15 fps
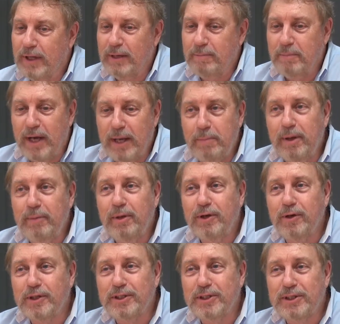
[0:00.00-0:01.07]
it may be
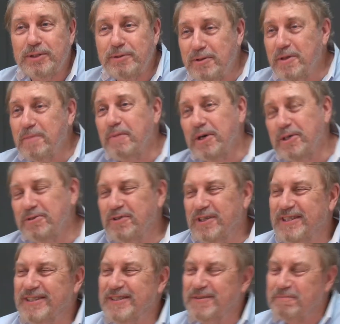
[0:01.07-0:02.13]
because it's the most
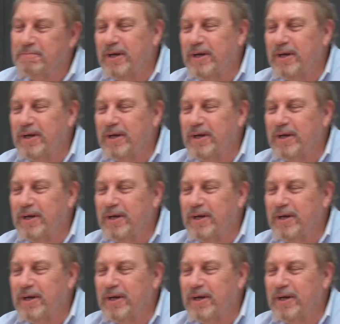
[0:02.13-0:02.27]
recent,